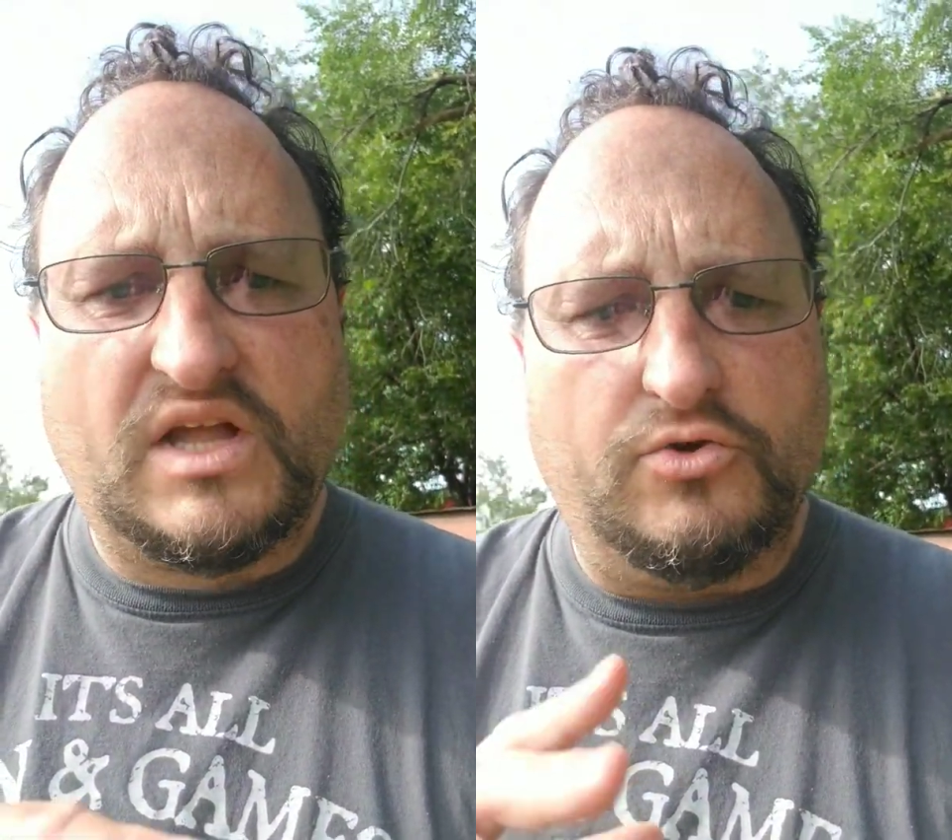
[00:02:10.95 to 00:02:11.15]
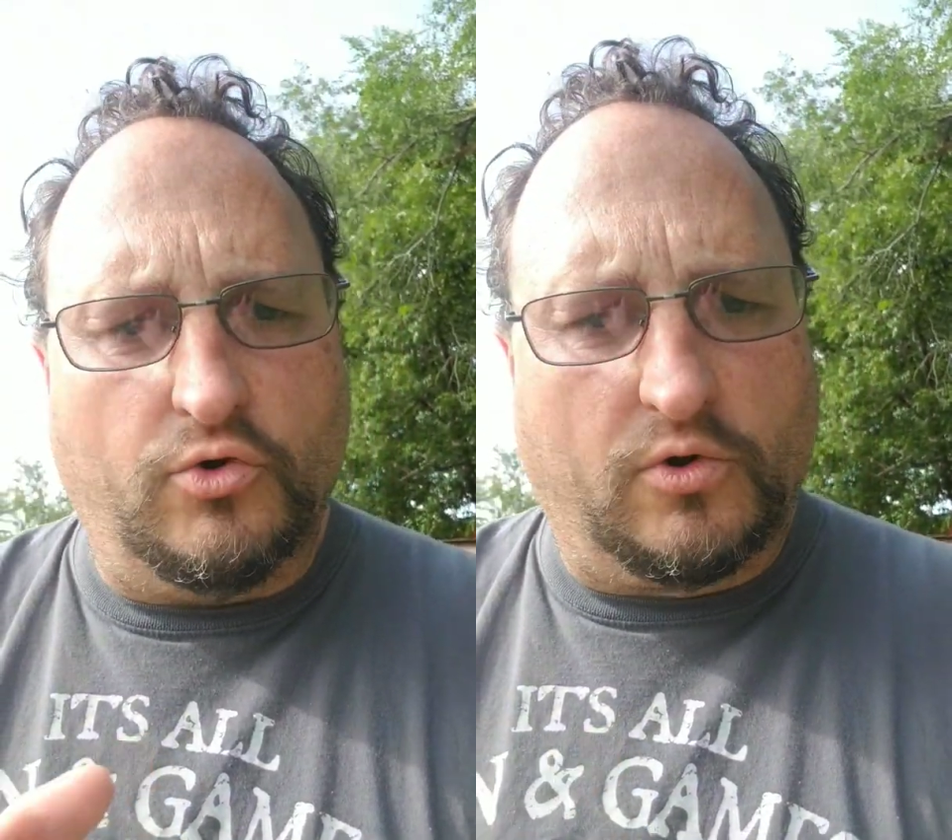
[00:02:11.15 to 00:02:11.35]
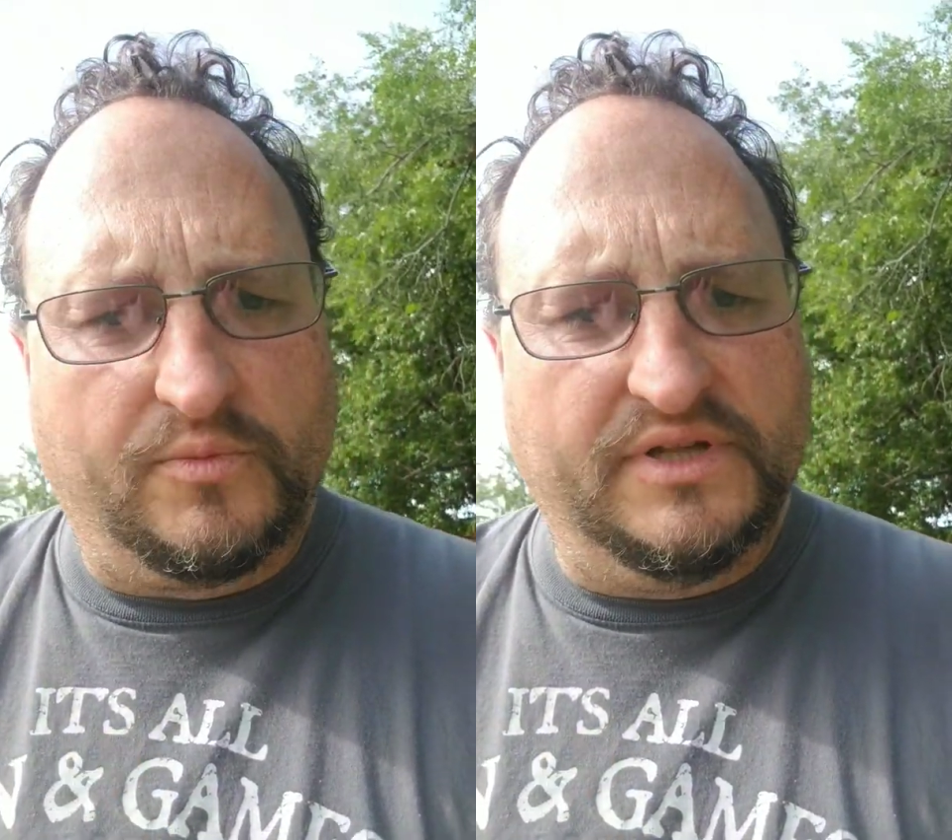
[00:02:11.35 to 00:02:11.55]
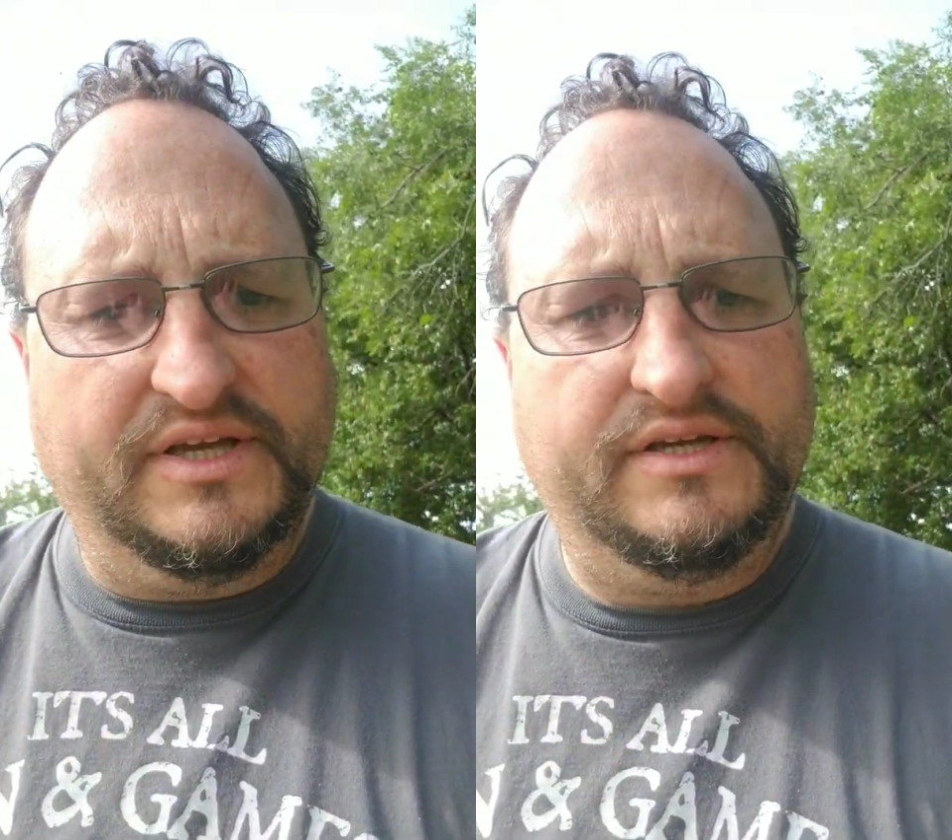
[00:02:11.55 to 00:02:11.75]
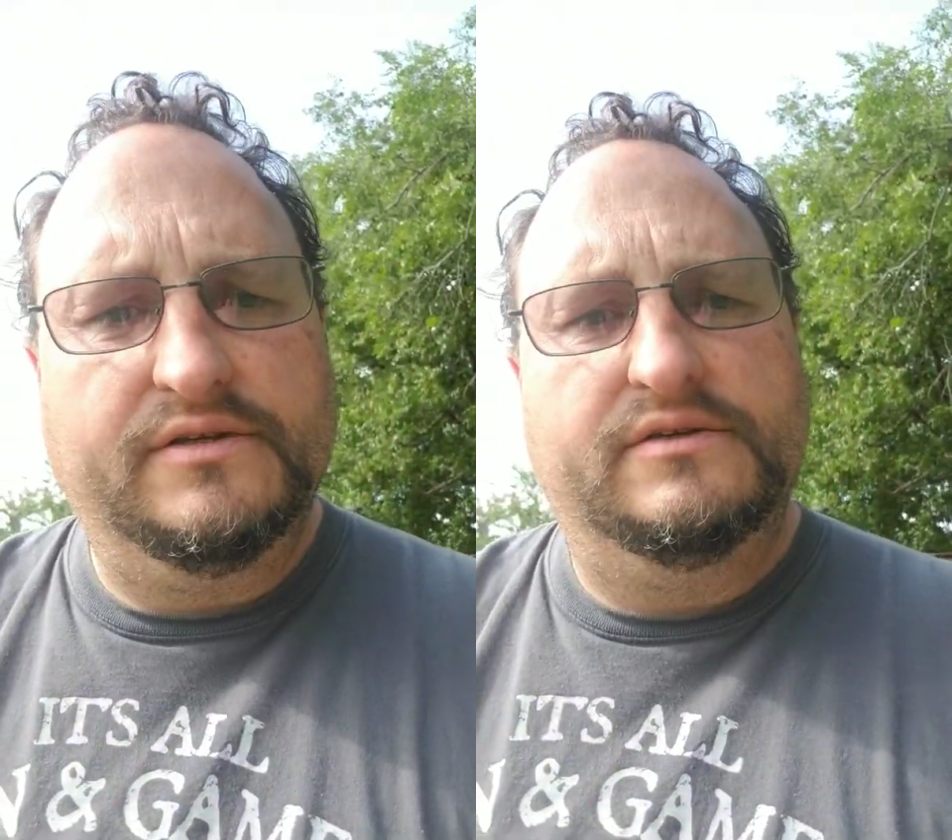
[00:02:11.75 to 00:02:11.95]

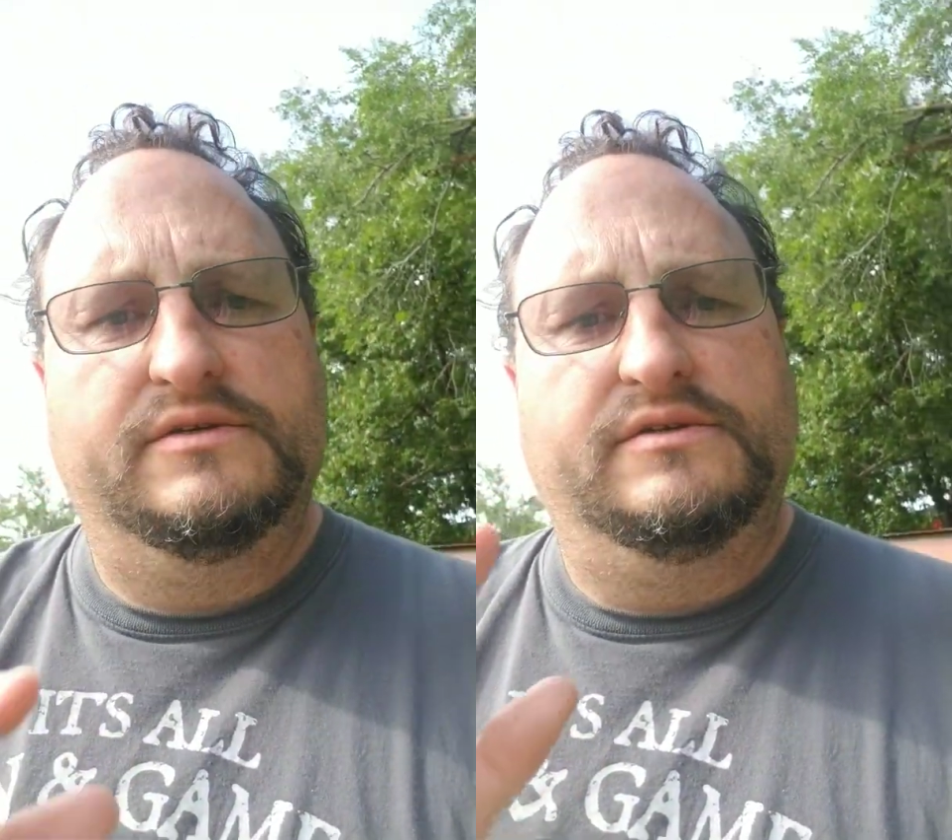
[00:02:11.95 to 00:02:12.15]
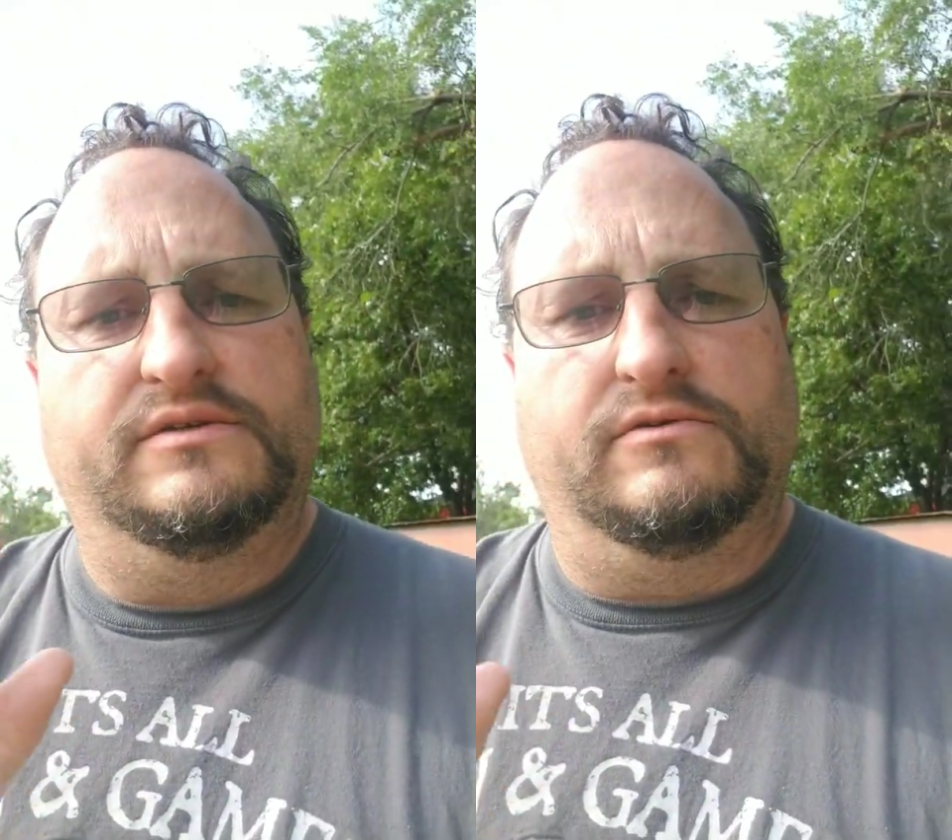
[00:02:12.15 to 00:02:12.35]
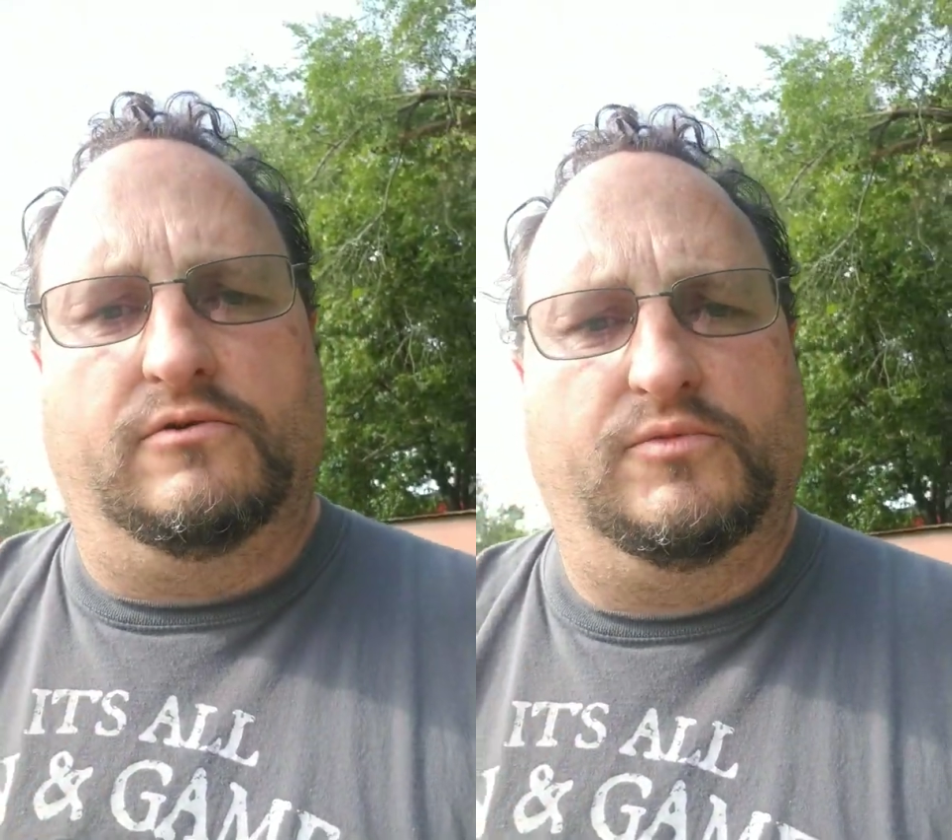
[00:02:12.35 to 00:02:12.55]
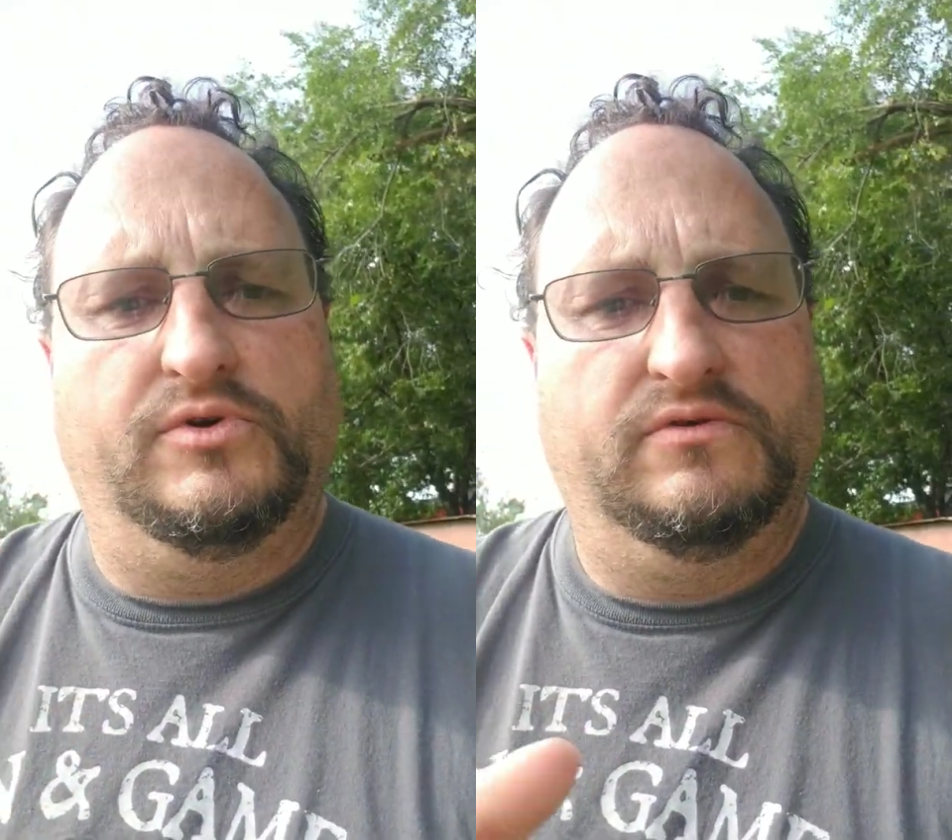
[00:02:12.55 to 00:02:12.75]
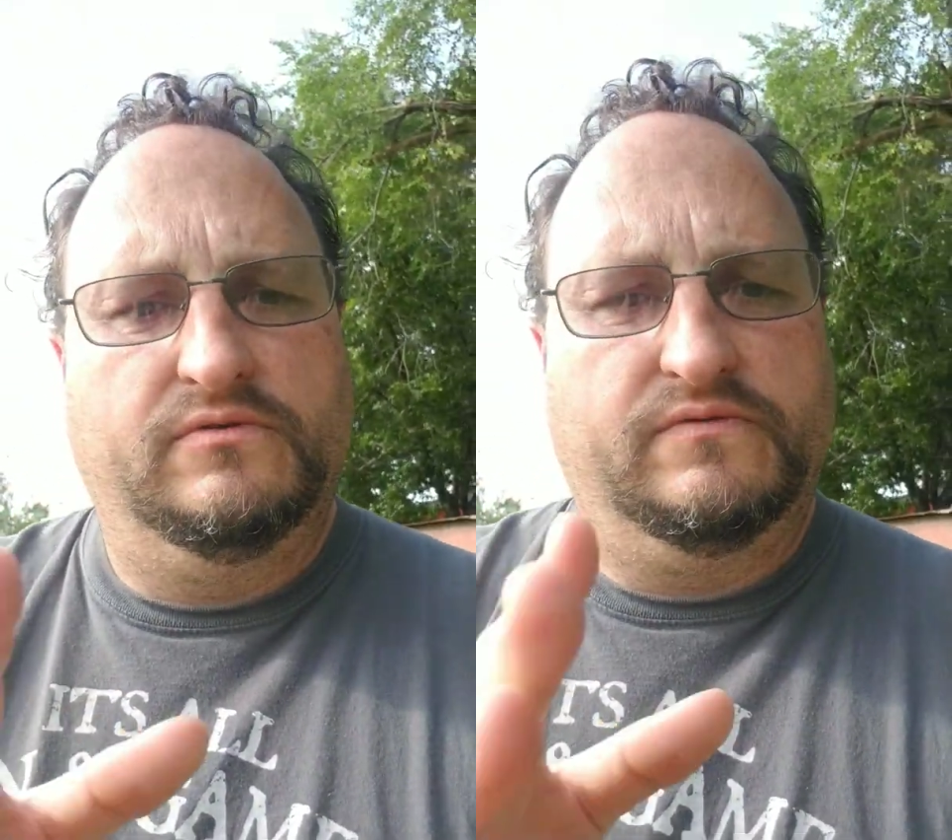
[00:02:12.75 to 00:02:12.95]
Normally,
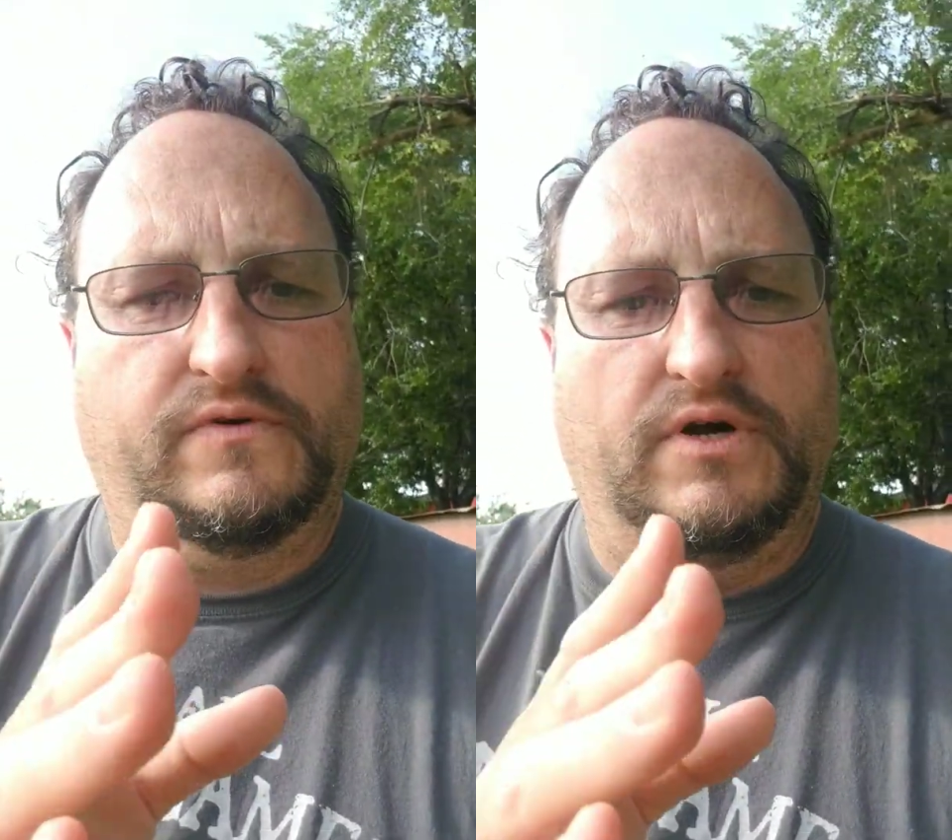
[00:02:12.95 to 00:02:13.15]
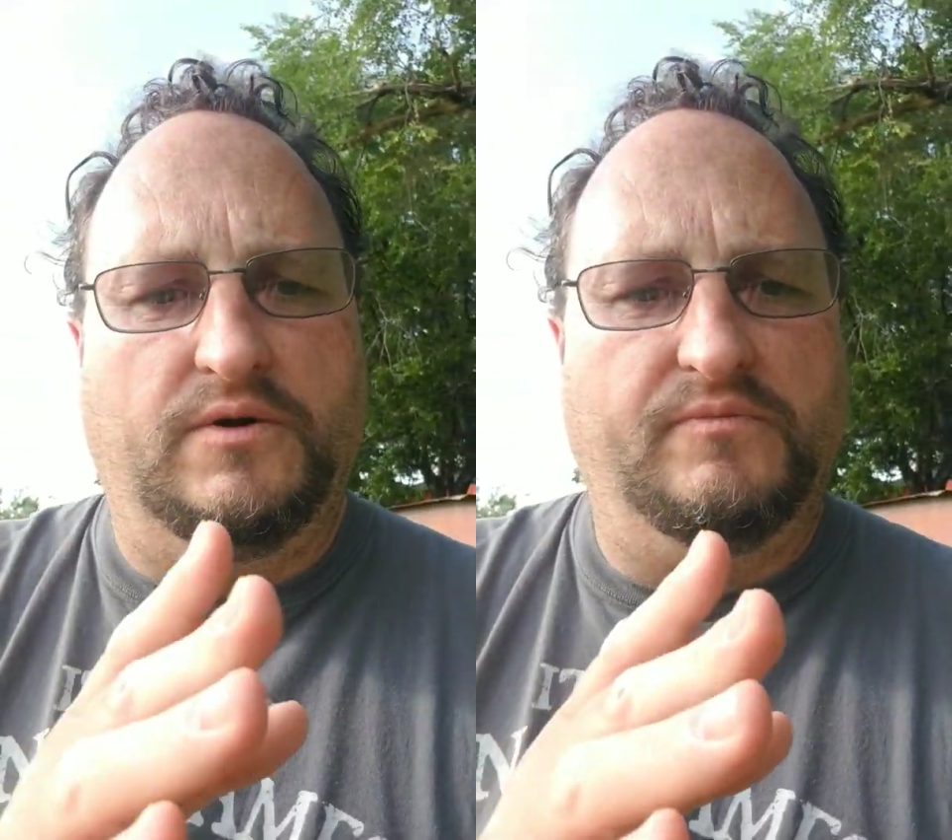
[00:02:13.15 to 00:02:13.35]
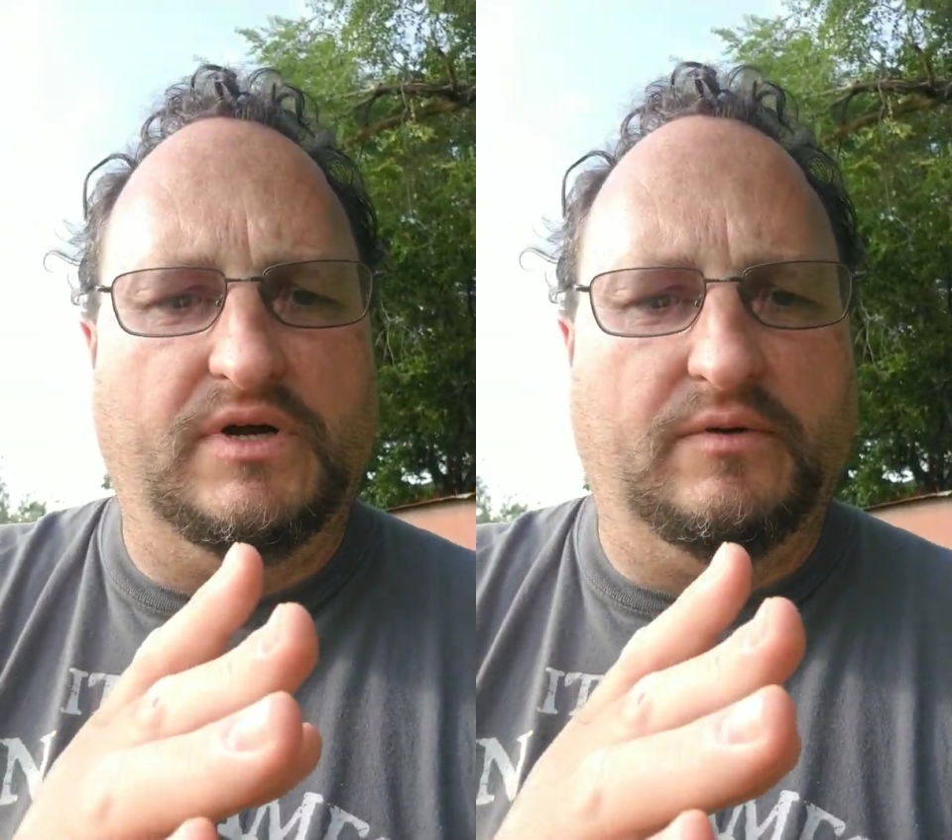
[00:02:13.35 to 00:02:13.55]
normal from uh,